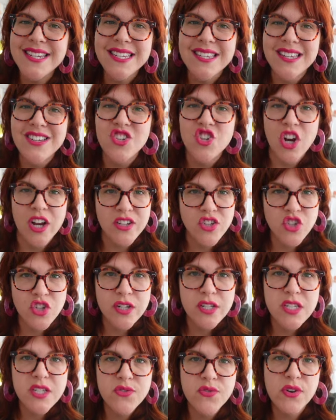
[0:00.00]

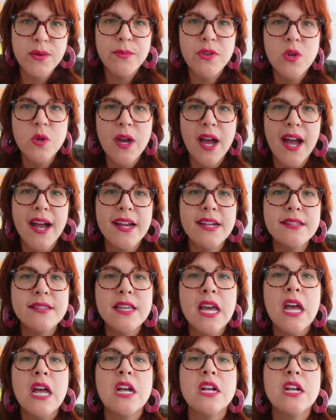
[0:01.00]
suggestions from you guys.